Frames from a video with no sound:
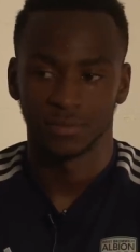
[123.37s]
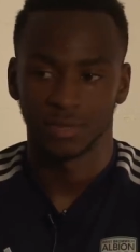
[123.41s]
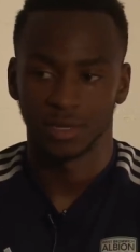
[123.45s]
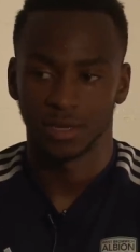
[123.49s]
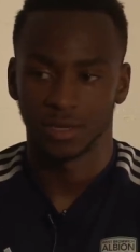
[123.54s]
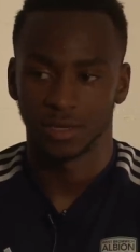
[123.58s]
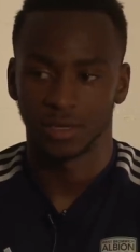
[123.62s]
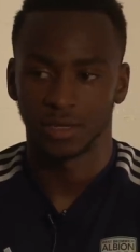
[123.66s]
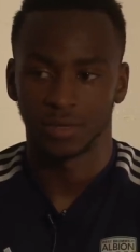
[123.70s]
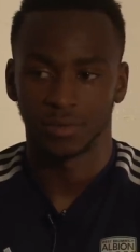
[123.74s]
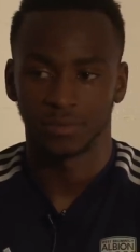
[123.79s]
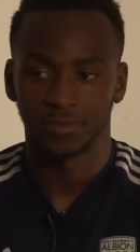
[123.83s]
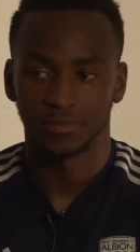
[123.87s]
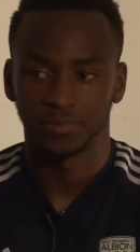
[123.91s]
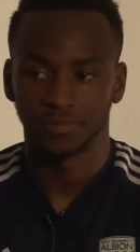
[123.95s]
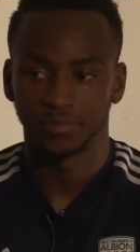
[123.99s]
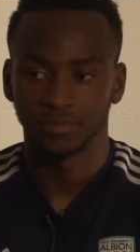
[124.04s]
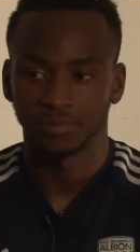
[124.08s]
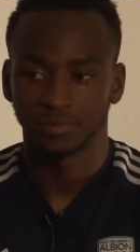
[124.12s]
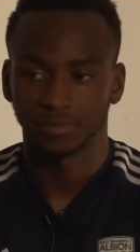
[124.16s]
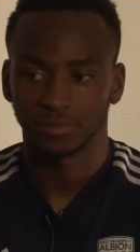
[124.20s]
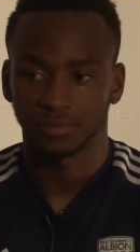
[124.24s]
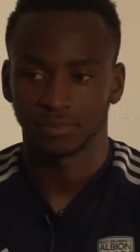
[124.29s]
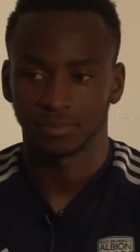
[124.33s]

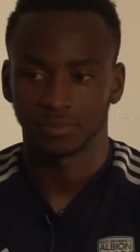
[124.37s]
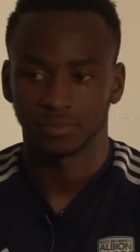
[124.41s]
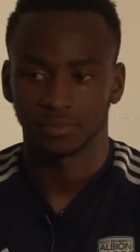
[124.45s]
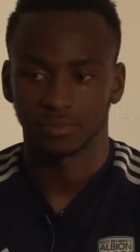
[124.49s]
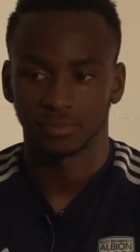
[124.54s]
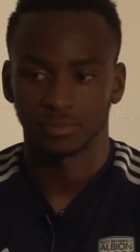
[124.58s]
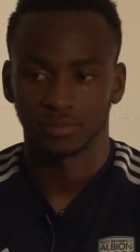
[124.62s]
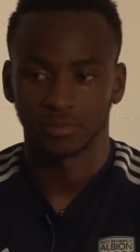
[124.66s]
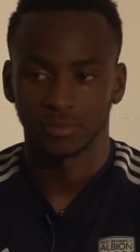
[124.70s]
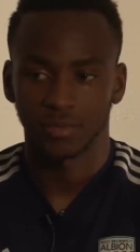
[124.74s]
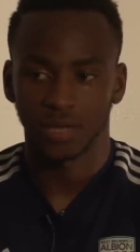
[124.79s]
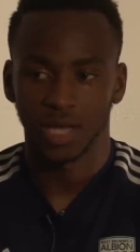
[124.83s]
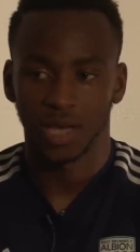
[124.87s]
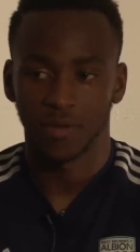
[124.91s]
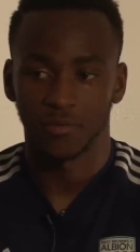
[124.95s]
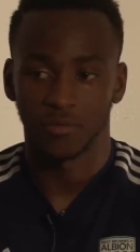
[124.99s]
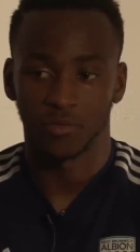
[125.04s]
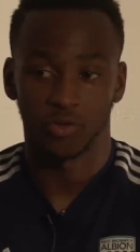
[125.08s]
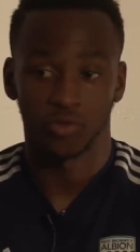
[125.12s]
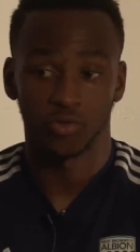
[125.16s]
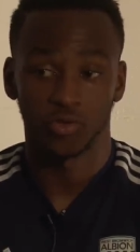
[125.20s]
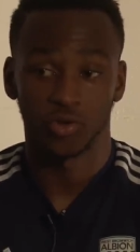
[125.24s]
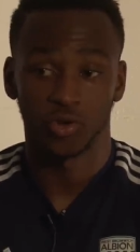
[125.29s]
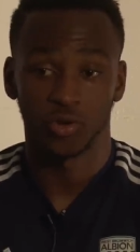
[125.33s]

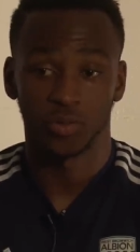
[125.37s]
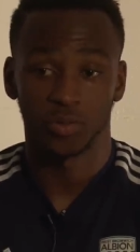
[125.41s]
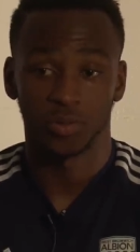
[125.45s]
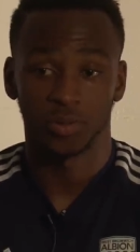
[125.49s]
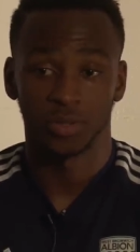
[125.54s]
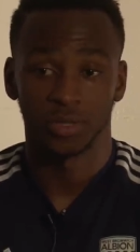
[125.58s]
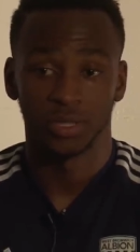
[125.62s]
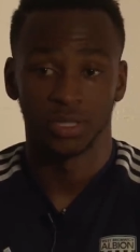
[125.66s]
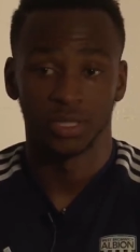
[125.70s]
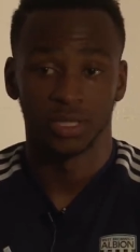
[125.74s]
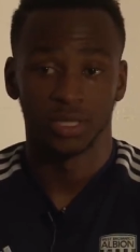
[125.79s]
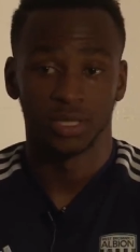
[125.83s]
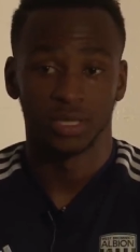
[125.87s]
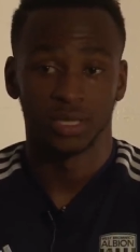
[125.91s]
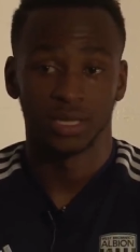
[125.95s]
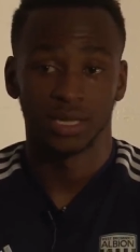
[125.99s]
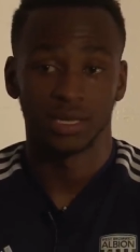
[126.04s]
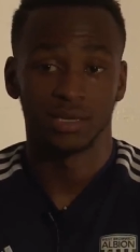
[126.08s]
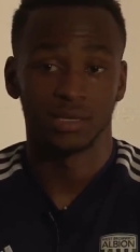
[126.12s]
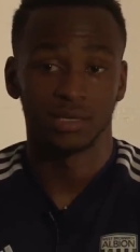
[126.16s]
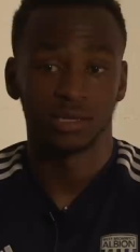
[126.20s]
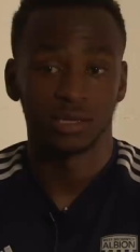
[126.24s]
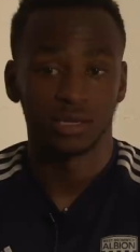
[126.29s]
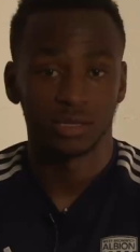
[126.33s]
I've grew up
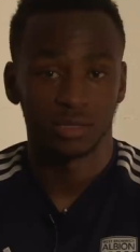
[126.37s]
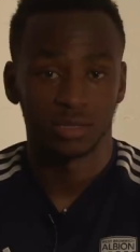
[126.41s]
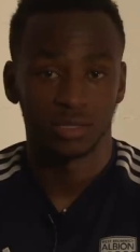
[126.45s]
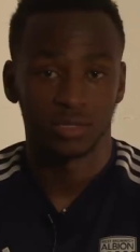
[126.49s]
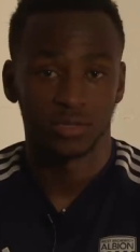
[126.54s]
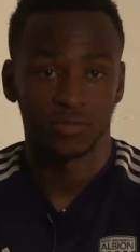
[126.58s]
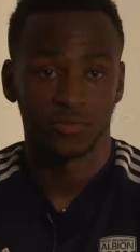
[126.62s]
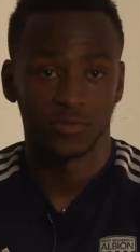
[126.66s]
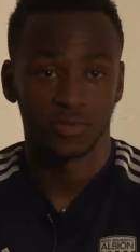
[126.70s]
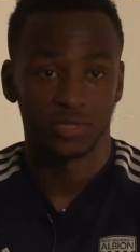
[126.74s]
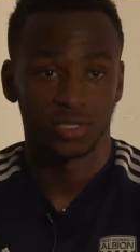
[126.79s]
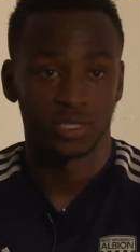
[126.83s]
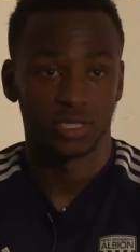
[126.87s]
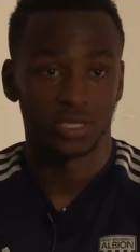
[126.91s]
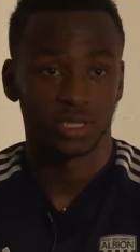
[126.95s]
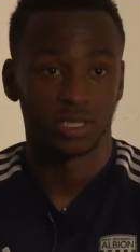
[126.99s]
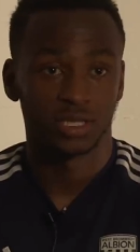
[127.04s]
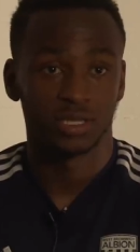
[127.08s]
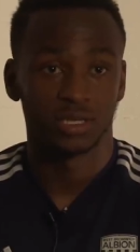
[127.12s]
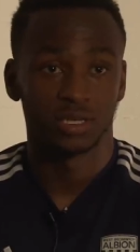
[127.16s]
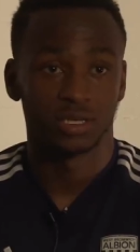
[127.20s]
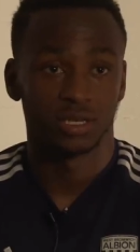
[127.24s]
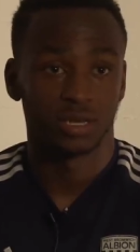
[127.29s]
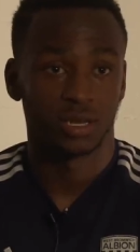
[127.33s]
in England,
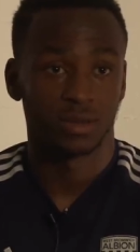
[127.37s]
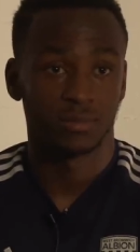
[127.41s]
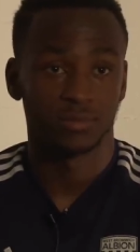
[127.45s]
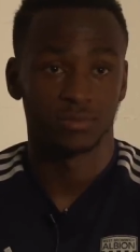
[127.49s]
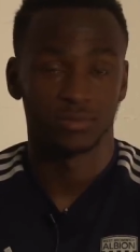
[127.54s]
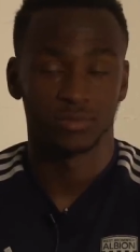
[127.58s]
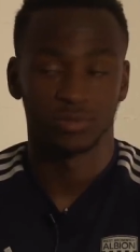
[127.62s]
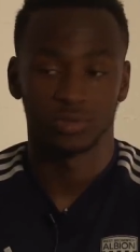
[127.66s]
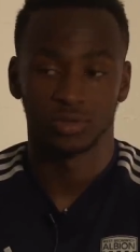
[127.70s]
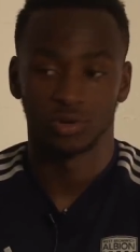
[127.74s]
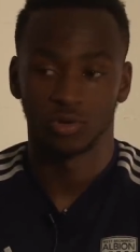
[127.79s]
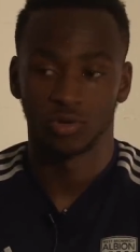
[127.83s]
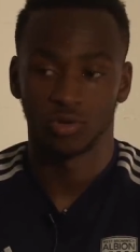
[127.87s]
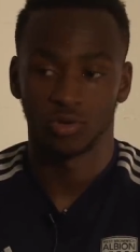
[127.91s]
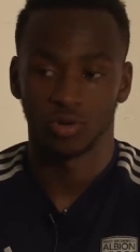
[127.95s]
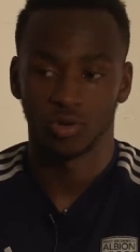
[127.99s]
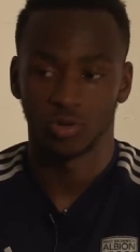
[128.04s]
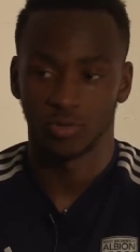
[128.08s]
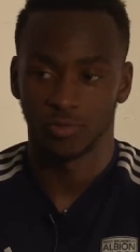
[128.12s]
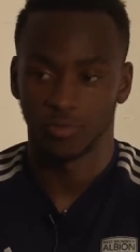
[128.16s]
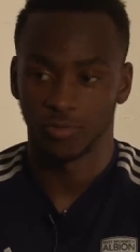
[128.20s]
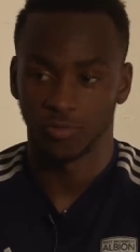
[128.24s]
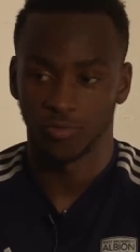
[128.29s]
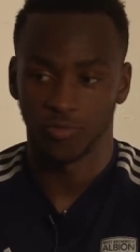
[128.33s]
obviously. I'm
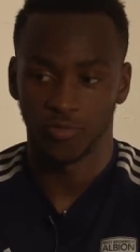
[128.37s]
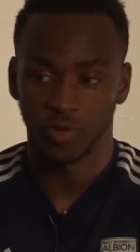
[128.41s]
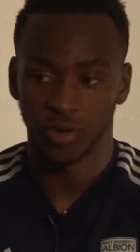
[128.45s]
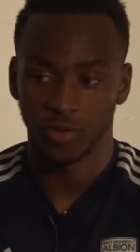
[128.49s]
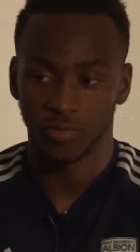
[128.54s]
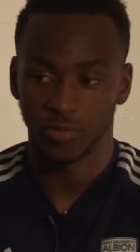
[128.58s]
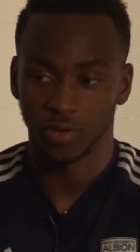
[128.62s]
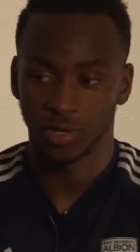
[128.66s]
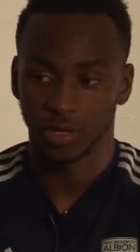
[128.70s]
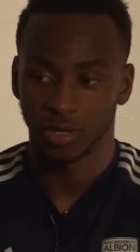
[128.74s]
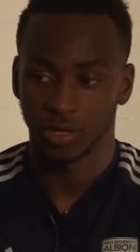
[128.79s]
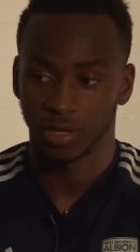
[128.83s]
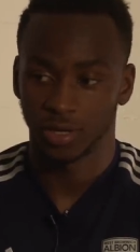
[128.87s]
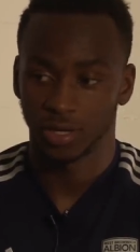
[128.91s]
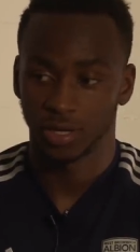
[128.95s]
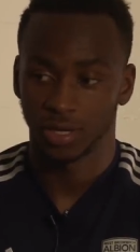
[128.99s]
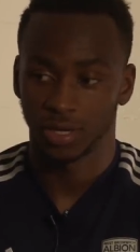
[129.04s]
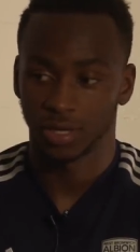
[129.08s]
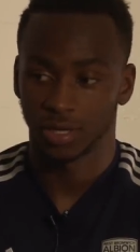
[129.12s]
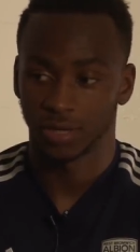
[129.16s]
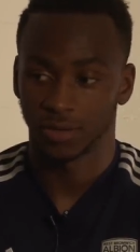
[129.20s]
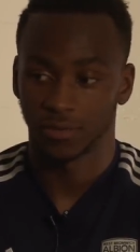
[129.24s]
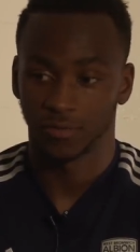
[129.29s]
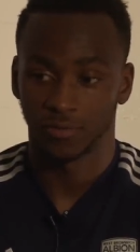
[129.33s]
very,
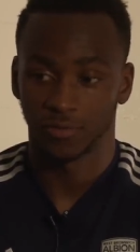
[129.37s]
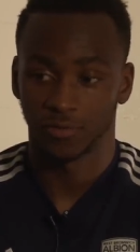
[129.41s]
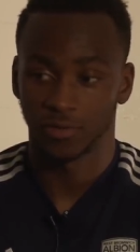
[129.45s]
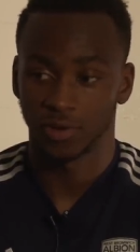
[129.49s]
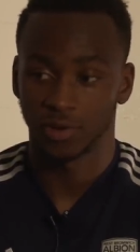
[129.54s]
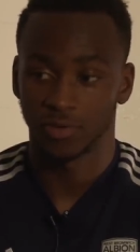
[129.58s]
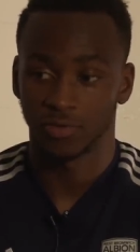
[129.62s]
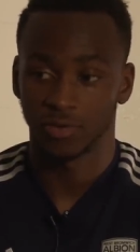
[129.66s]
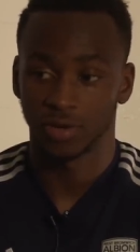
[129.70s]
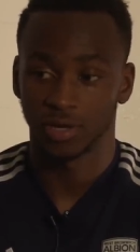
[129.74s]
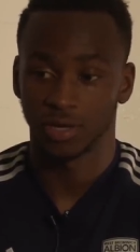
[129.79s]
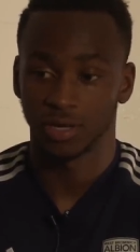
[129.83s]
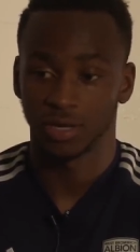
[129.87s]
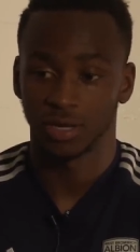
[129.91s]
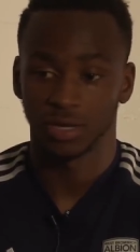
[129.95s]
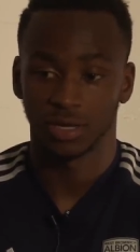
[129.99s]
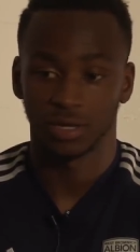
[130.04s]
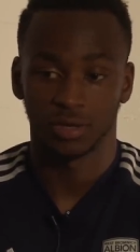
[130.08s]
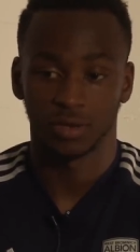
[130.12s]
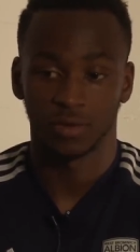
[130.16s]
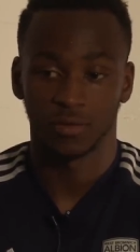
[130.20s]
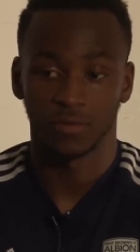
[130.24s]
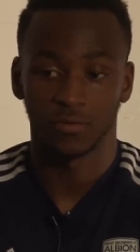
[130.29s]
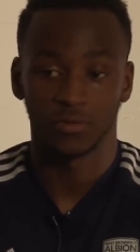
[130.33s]
very
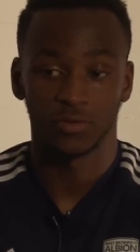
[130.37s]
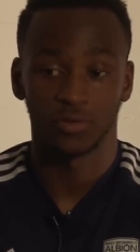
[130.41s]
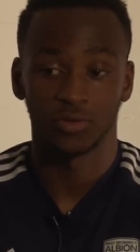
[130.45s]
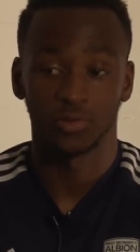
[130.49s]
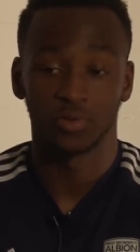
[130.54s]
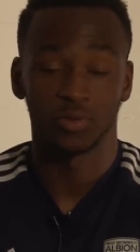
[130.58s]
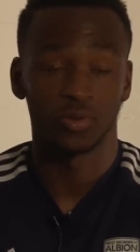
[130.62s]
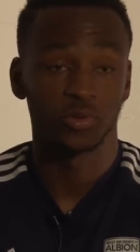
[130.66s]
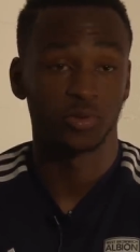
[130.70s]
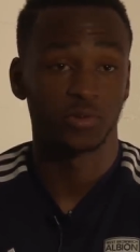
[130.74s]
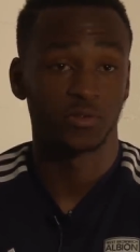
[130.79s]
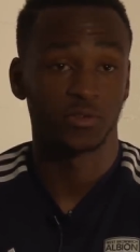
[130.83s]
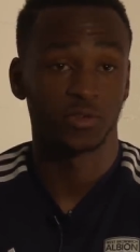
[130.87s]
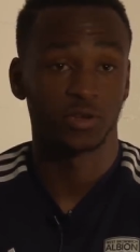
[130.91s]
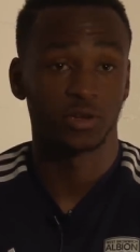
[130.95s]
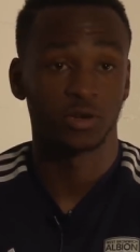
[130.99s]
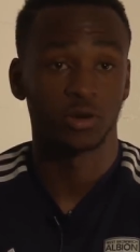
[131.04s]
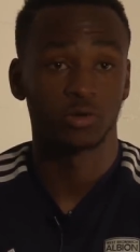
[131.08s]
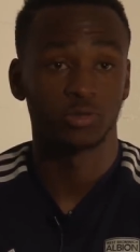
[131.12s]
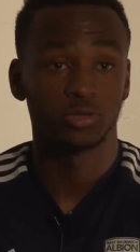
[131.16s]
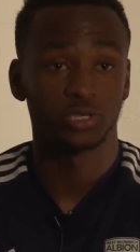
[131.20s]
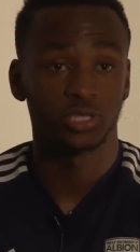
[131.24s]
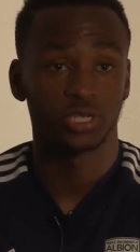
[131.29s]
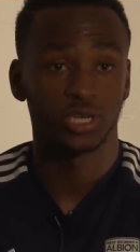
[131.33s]
comfortable with the
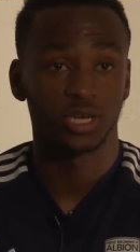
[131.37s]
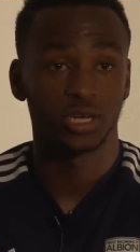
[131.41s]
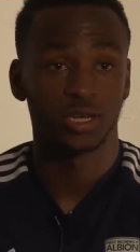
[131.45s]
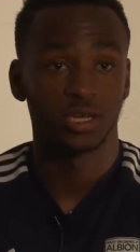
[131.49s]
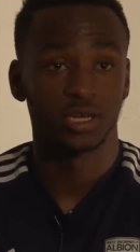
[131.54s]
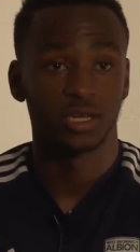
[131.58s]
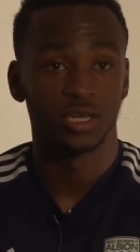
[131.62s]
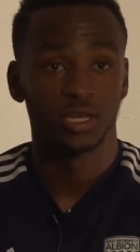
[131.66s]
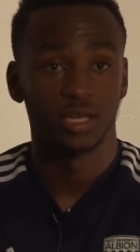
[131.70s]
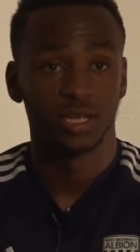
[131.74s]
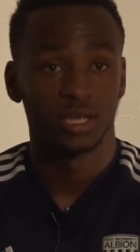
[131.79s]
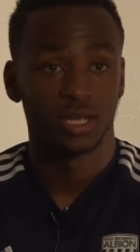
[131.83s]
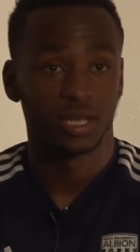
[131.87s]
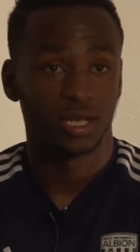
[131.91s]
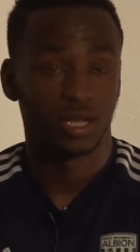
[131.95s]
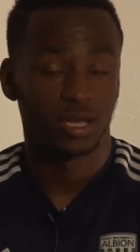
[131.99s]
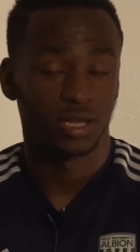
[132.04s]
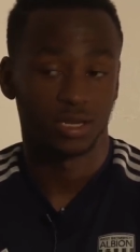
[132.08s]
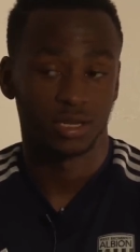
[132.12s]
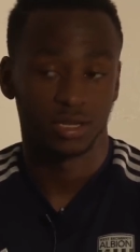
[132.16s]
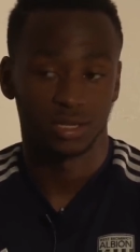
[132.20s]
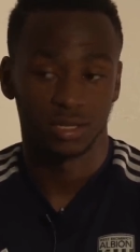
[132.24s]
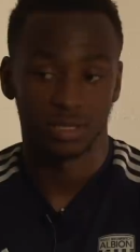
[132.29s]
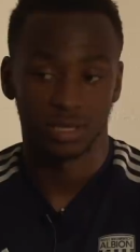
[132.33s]
culture,
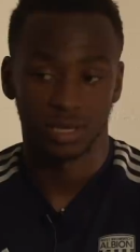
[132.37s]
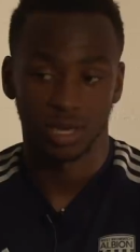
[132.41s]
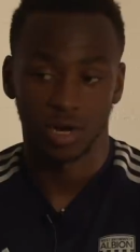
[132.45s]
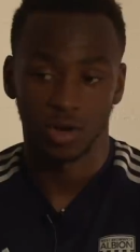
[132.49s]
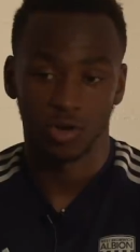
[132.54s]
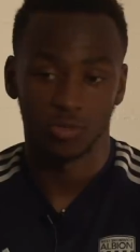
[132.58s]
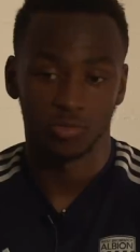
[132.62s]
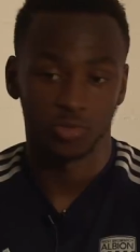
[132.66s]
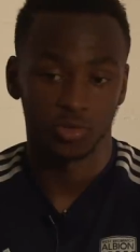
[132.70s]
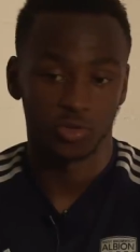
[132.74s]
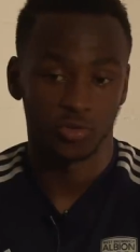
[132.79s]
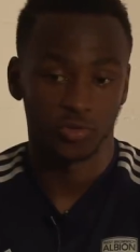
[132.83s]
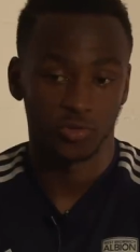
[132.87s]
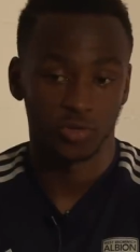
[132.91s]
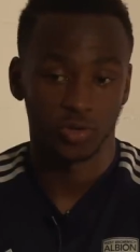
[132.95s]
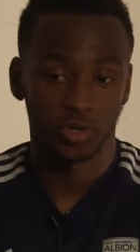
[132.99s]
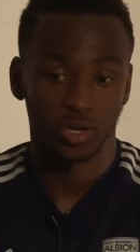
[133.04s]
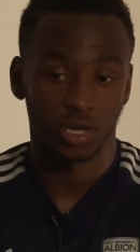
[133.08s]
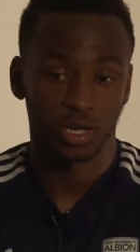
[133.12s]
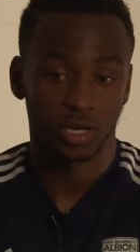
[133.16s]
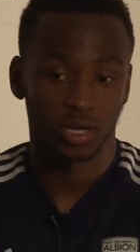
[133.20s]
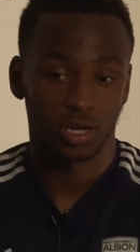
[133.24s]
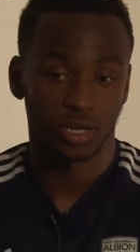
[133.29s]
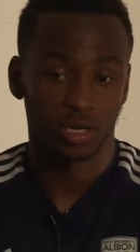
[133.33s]
and almost feel
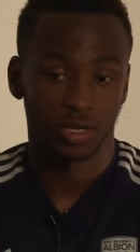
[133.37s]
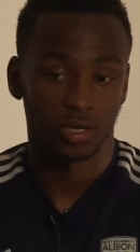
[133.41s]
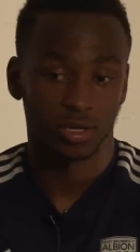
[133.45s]
like